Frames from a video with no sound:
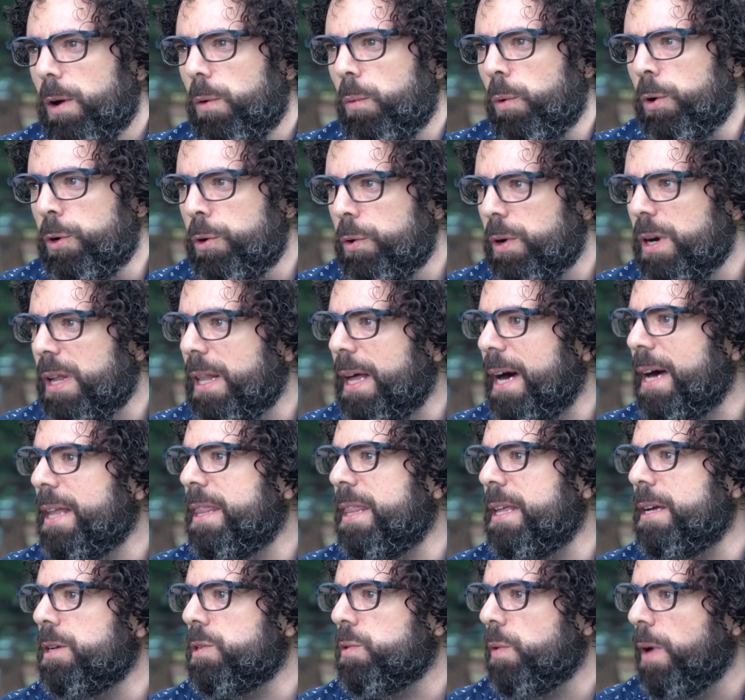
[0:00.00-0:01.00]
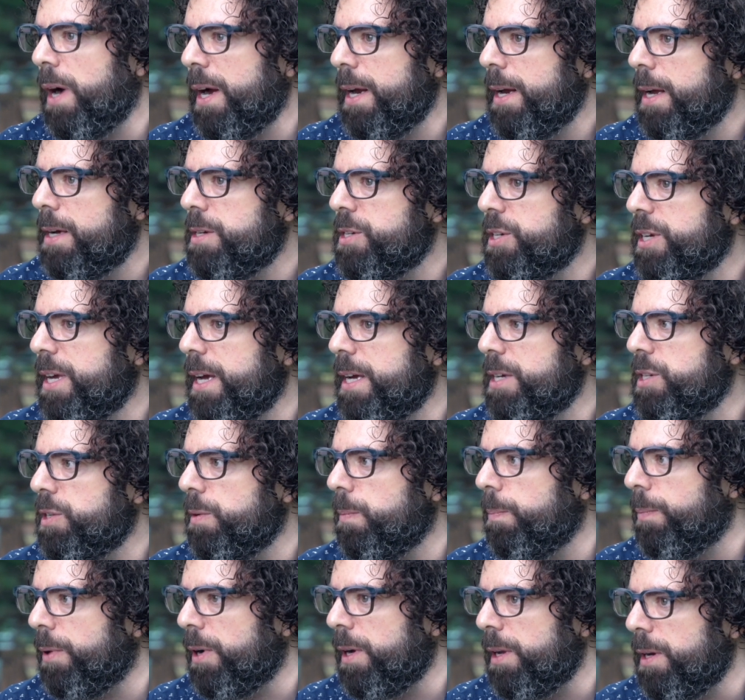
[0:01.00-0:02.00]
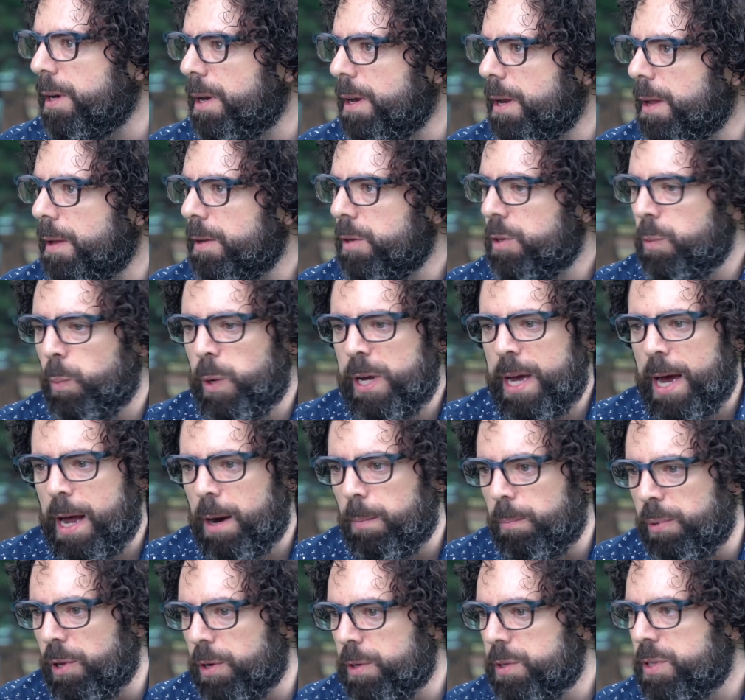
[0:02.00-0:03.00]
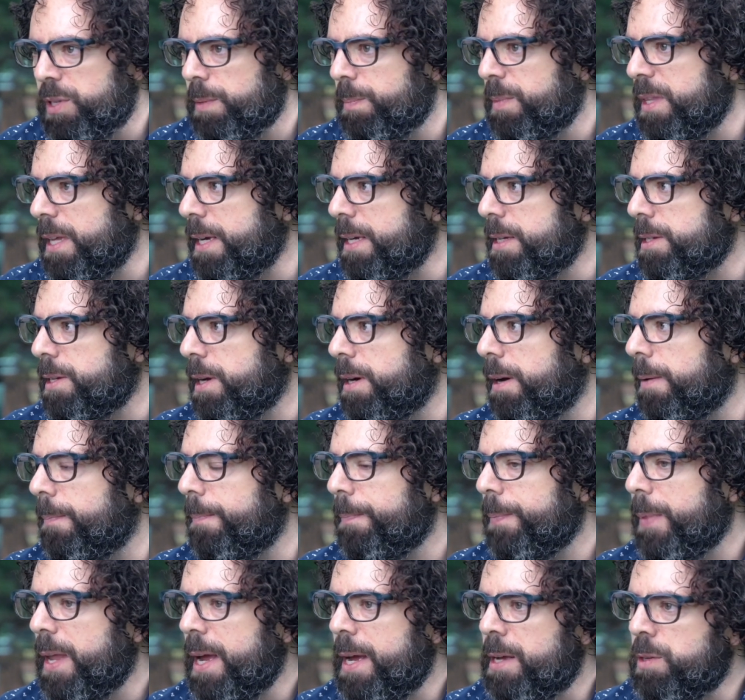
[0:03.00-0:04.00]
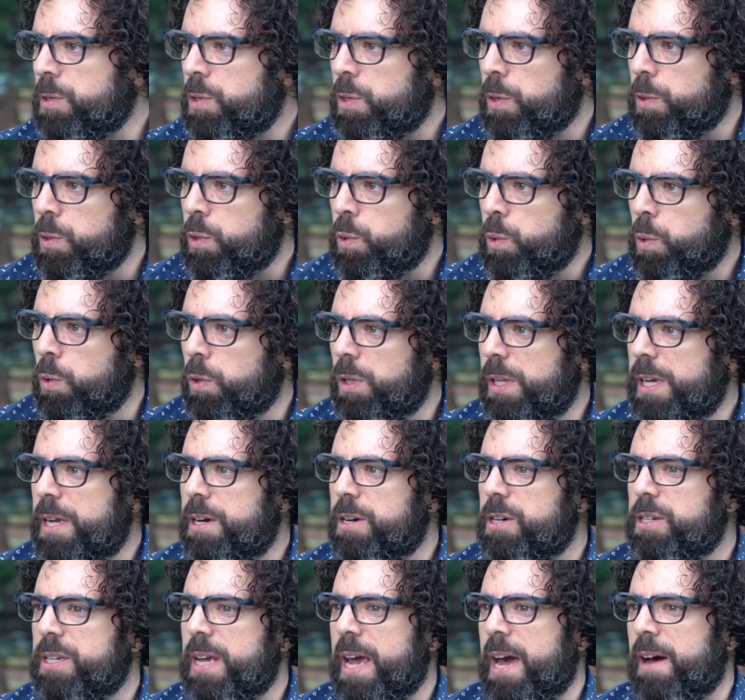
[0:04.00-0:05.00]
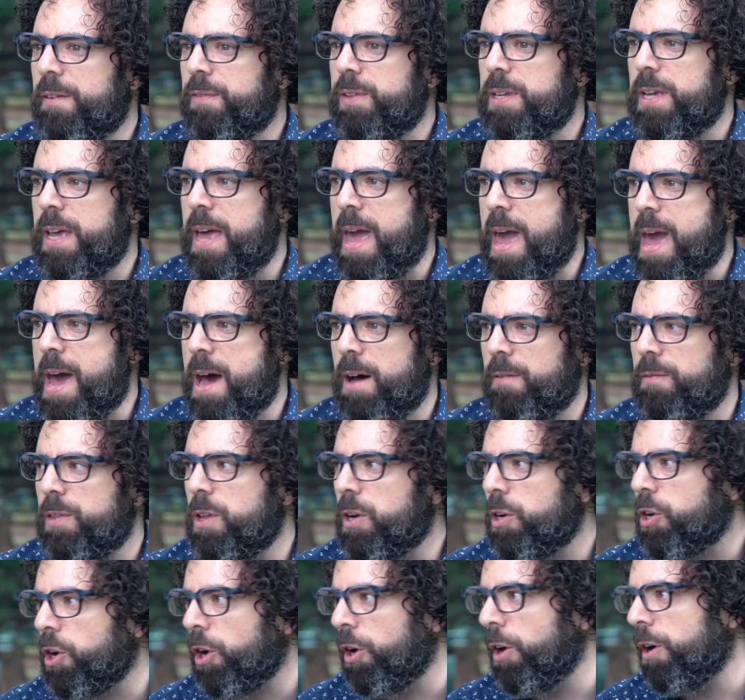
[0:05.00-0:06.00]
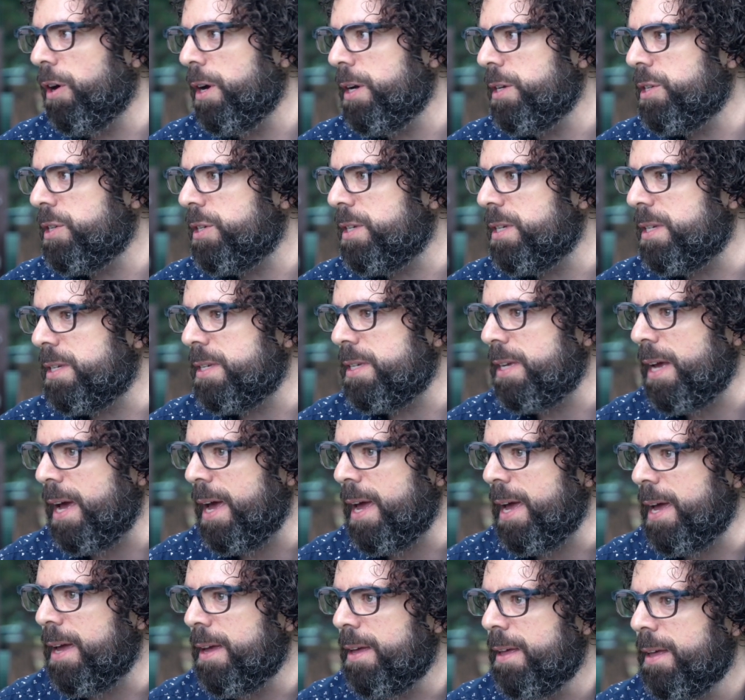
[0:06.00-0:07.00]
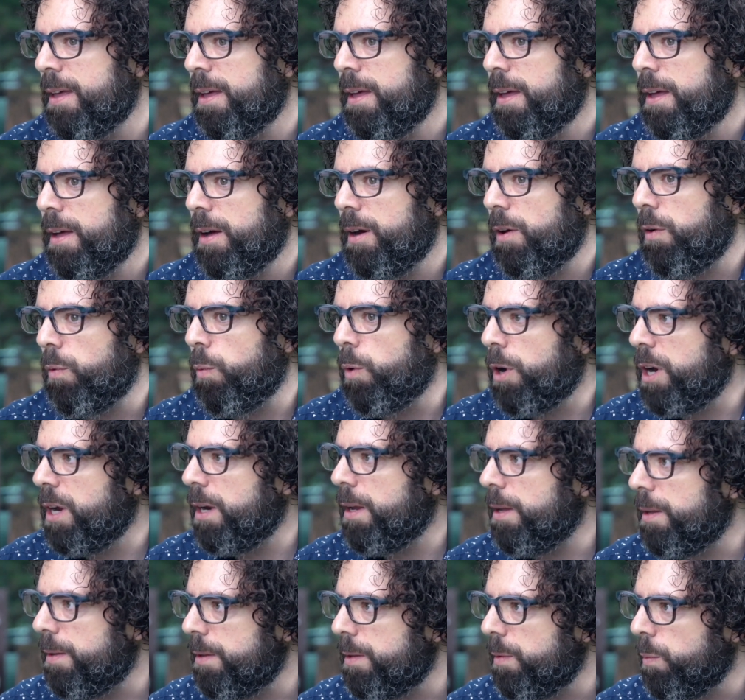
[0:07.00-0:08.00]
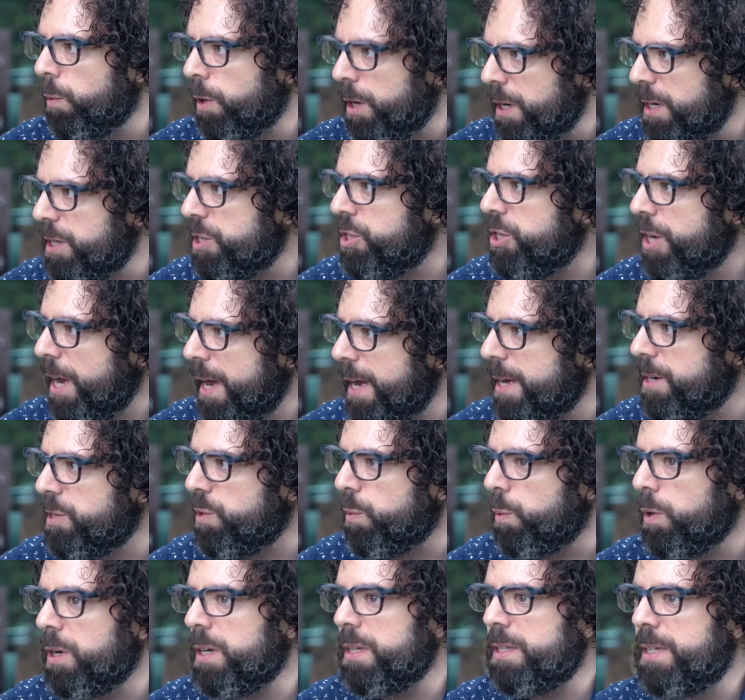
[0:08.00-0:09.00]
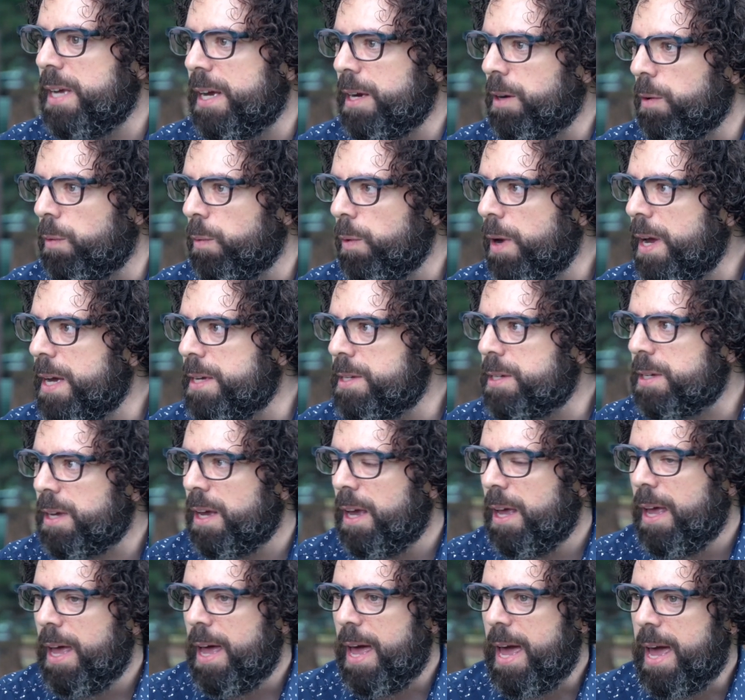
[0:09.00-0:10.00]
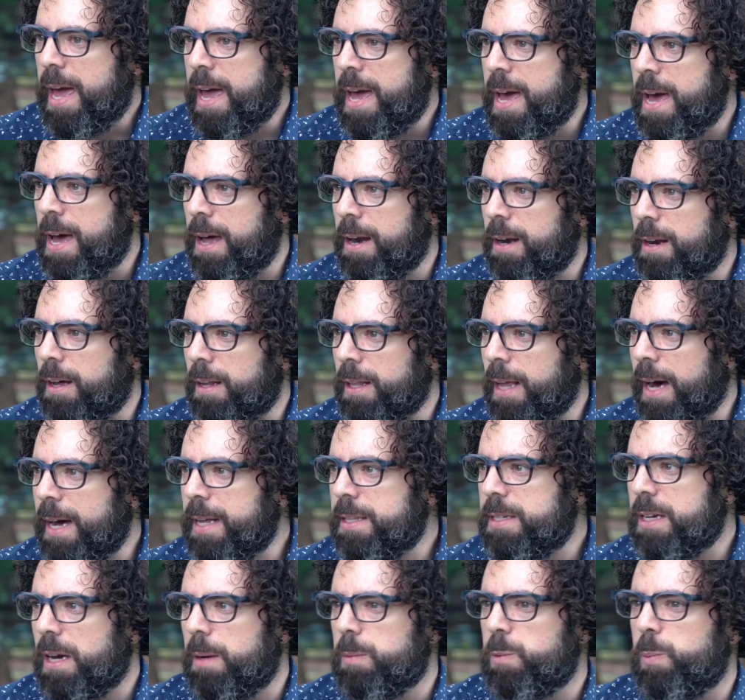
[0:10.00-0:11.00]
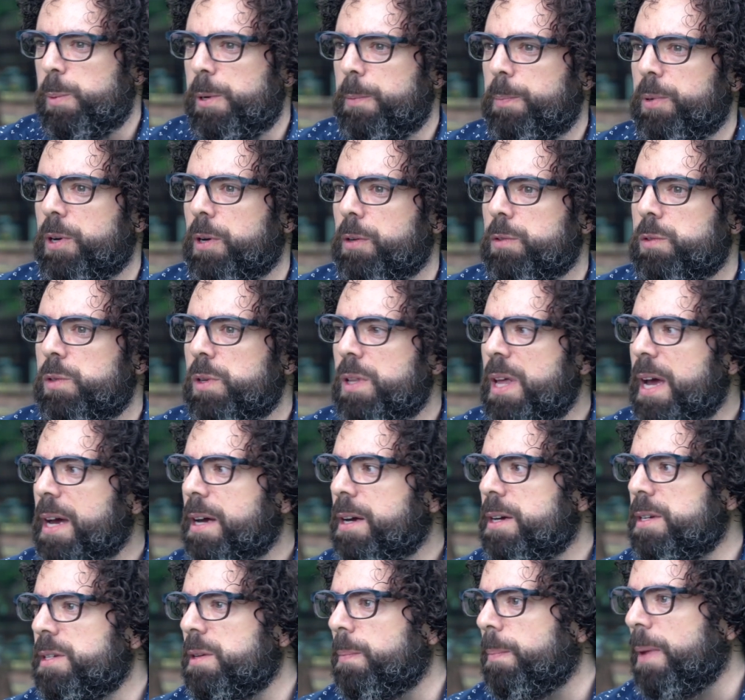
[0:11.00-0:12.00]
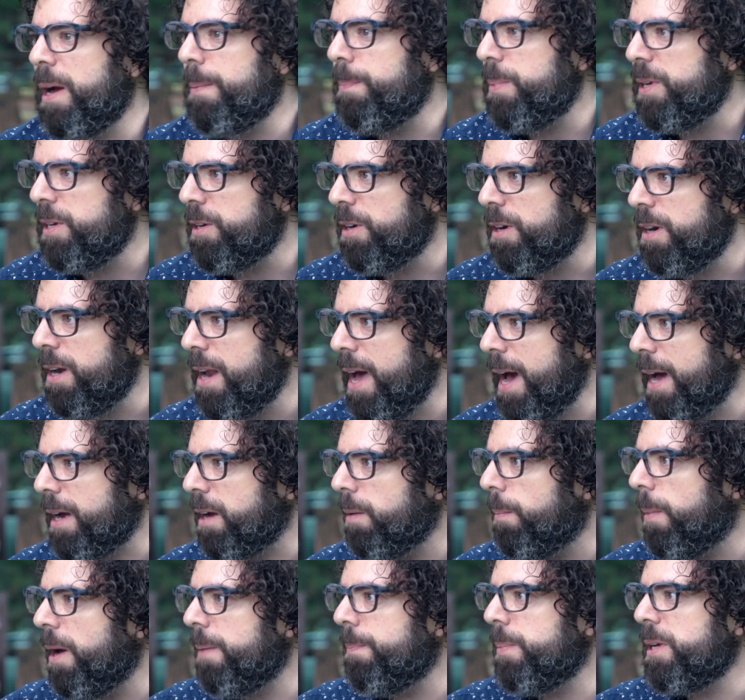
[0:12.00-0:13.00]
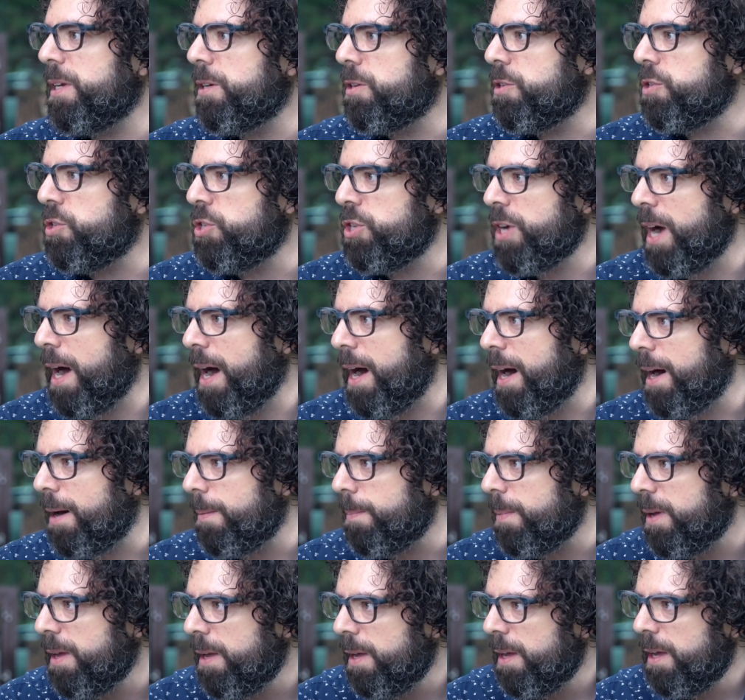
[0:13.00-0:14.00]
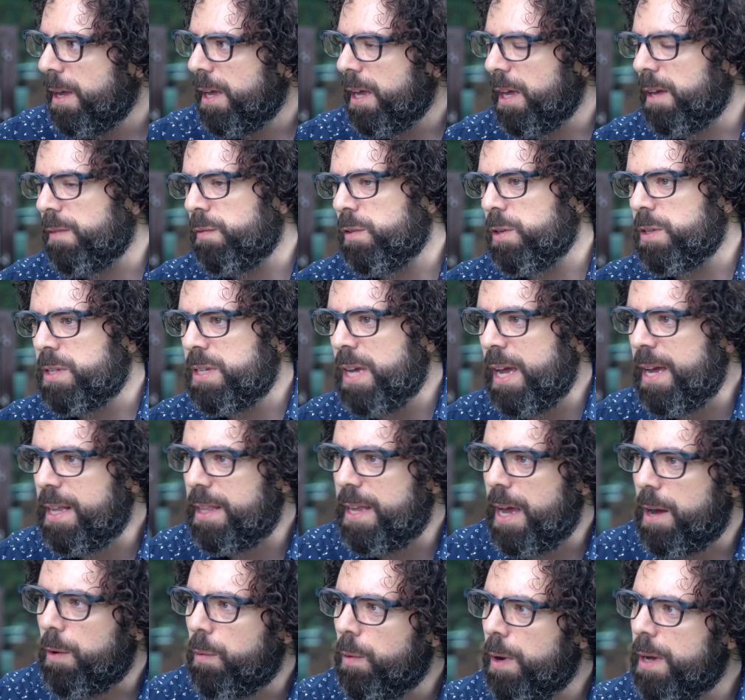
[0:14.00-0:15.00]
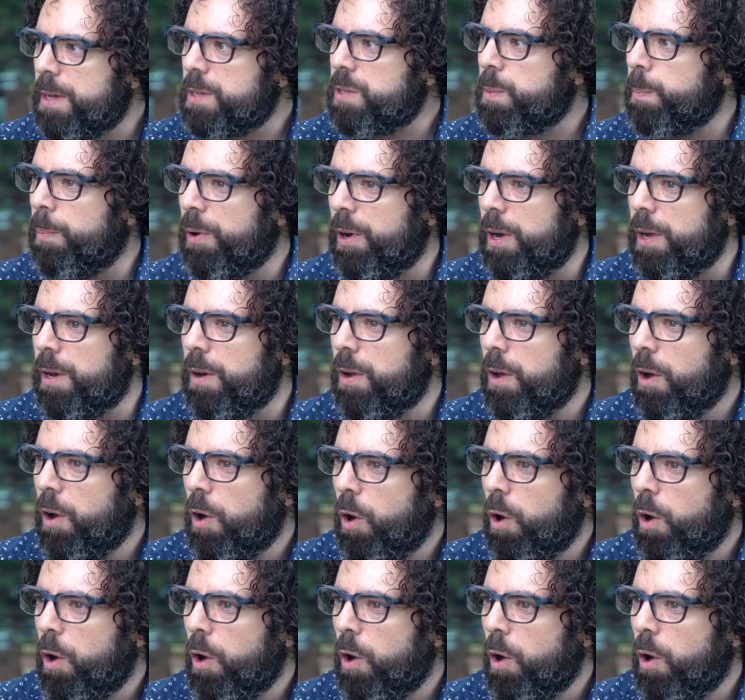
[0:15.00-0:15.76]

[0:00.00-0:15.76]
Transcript: we're doing a lot of things right in education, but we got to blow some things up. And so school leaders have to have the courage to say, we're gonna change and we're gonna take a risk. And a lot of times people don't do that because it might be your neck, it might be your job if you take that risk. But